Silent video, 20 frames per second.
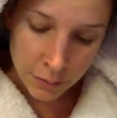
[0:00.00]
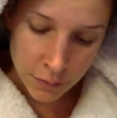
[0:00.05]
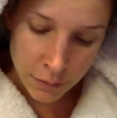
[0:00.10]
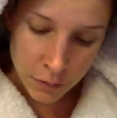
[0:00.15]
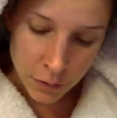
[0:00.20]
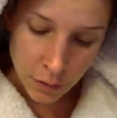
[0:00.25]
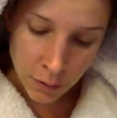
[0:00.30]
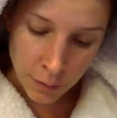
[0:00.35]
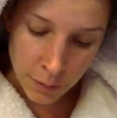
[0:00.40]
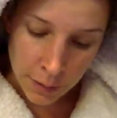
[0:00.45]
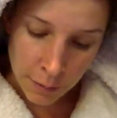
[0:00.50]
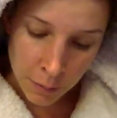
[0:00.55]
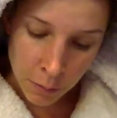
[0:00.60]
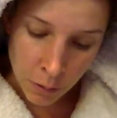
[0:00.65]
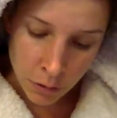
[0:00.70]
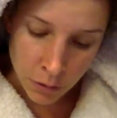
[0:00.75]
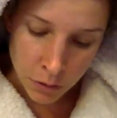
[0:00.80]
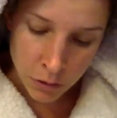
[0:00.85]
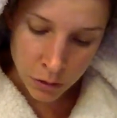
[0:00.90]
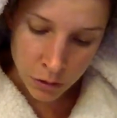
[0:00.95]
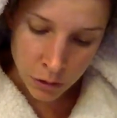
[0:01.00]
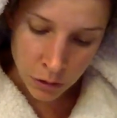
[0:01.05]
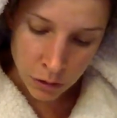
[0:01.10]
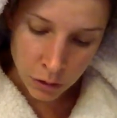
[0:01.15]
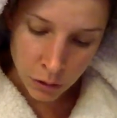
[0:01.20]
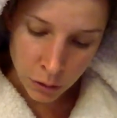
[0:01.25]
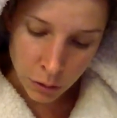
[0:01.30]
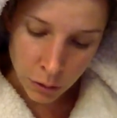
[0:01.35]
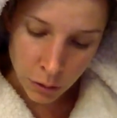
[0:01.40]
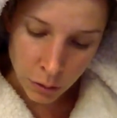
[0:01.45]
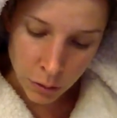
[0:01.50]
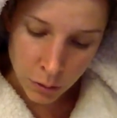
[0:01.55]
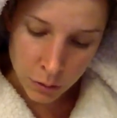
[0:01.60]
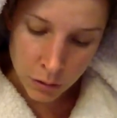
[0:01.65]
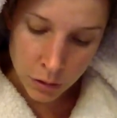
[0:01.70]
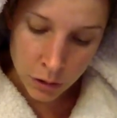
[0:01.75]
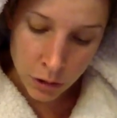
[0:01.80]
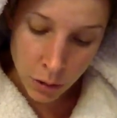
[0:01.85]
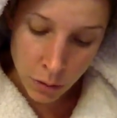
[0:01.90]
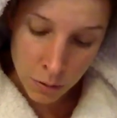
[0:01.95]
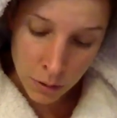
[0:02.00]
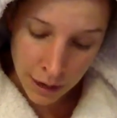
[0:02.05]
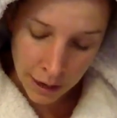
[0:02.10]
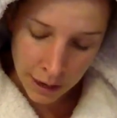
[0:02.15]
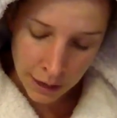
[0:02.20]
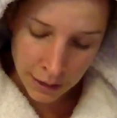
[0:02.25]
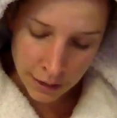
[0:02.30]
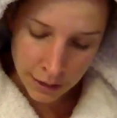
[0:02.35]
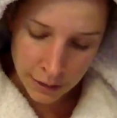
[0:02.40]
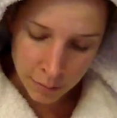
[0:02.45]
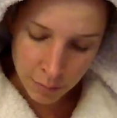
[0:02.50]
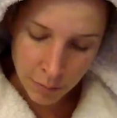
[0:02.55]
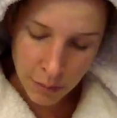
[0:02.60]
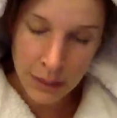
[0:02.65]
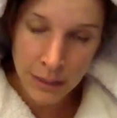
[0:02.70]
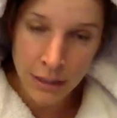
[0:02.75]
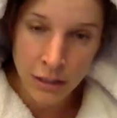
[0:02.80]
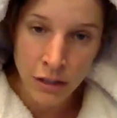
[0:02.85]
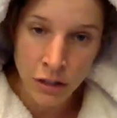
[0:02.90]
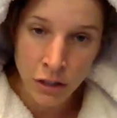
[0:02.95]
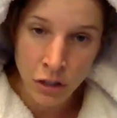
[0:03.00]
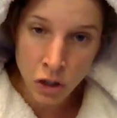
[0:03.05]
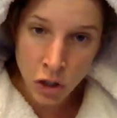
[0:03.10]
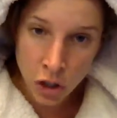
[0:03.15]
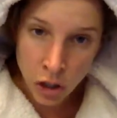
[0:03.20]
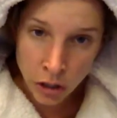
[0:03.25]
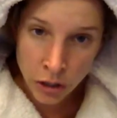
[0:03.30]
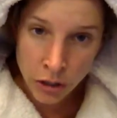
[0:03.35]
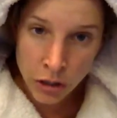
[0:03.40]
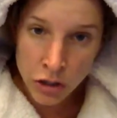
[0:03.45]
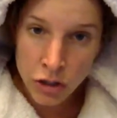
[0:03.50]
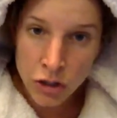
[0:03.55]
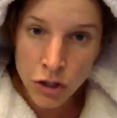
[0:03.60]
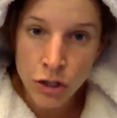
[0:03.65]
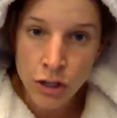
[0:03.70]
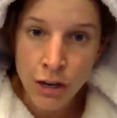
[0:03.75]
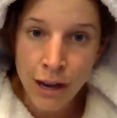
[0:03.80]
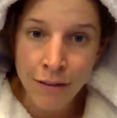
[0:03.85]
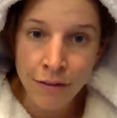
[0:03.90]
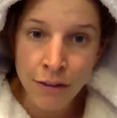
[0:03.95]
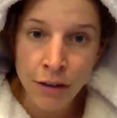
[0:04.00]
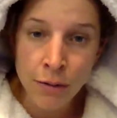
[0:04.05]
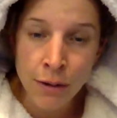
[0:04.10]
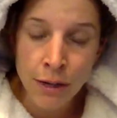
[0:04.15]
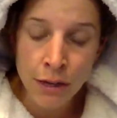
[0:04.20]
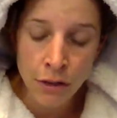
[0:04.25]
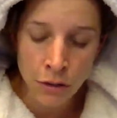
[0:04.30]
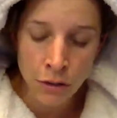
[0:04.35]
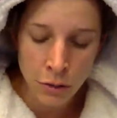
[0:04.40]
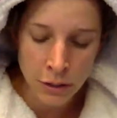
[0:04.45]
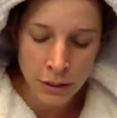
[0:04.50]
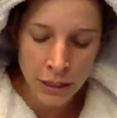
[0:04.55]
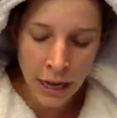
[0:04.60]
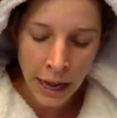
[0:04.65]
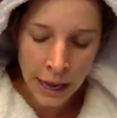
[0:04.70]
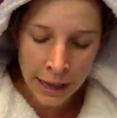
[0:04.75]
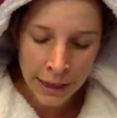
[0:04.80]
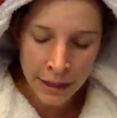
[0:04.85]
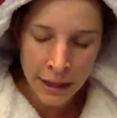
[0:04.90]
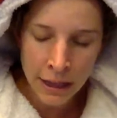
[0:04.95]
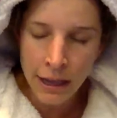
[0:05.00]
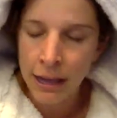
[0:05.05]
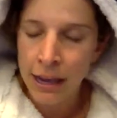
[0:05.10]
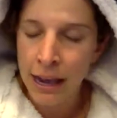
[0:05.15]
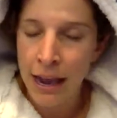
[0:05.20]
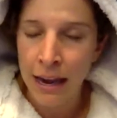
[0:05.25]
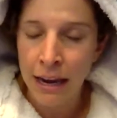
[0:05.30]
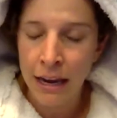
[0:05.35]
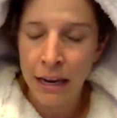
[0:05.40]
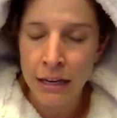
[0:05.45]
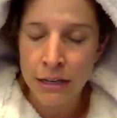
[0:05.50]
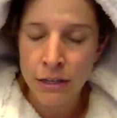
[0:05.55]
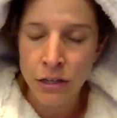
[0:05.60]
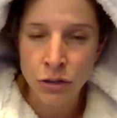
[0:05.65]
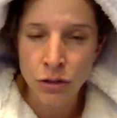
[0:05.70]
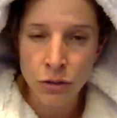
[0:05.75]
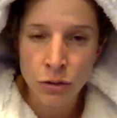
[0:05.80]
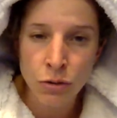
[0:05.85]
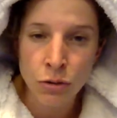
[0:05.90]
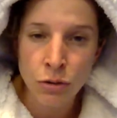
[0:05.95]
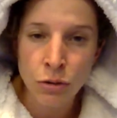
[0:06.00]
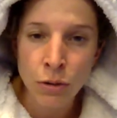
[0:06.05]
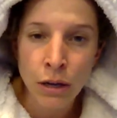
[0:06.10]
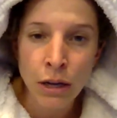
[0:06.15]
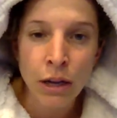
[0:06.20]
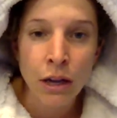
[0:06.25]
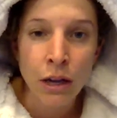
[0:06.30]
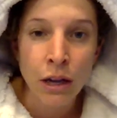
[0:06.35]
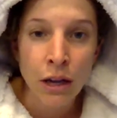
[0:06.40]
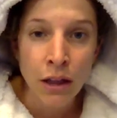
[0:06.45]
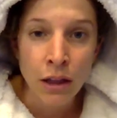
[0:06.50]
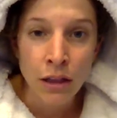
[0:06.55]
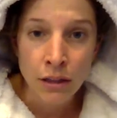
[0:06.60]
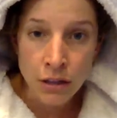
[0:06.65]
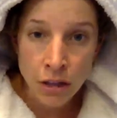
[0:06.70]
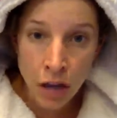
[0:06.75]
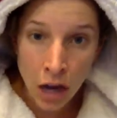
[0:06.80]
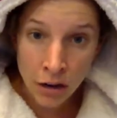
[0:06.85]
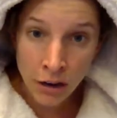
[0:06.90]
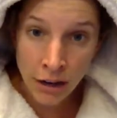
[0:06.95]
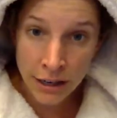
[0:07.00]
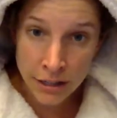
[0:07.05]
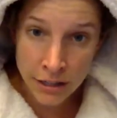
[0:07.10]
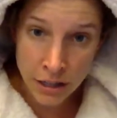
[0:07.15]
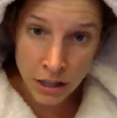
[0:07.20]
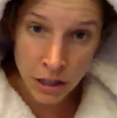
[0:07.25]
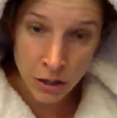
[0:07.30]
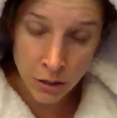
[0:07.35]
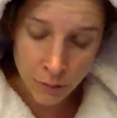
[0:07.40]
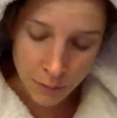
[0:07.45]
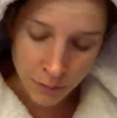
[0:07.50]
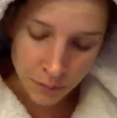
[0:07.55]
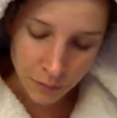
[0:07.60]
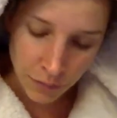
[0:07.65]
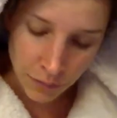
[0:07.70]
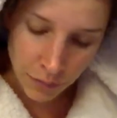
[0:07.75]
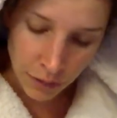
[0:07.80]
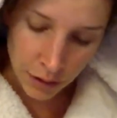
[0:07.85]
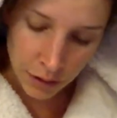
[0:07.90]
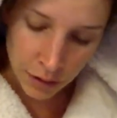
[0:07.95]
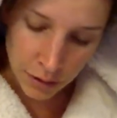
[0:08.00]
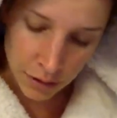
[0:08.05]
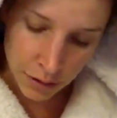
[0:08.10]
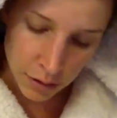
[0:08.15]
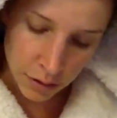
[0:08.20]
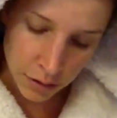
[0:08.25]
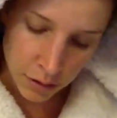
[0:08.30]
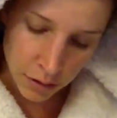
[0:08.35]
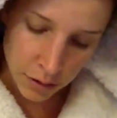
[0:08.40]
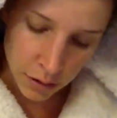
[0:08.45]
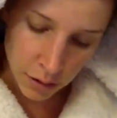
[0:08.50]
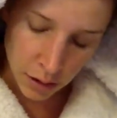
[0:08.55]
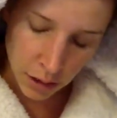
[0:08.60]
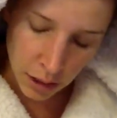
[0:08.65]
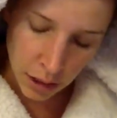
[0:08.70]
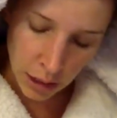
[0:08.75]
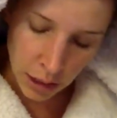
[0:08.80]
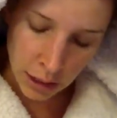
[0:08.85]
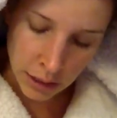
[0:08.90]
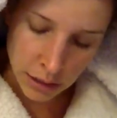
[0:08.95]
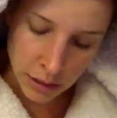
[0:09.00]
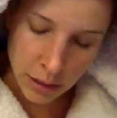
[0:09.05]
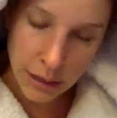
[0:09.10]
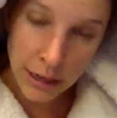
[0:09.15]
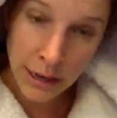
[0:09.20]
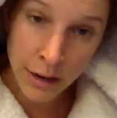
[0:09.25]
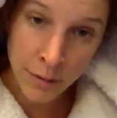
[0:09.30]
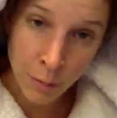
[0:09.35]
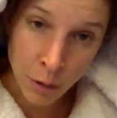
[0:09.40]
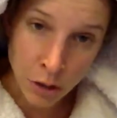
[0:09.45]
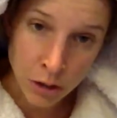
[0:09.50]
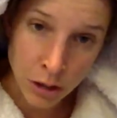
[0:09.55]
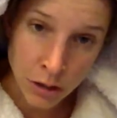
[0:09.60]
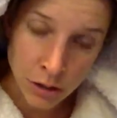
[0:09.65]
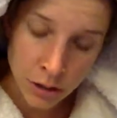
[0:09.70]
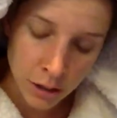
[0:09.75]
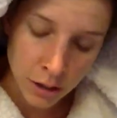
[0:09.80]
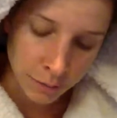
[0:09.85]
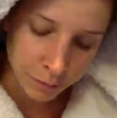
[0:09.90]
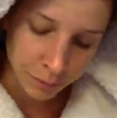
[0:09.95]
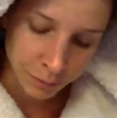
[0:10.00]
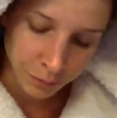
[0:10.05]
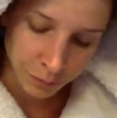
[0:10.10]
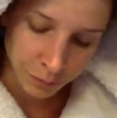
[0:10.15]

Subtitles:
So I'm able to donate money to the church every week through tithing and to the dog rescue and to the animal shelter.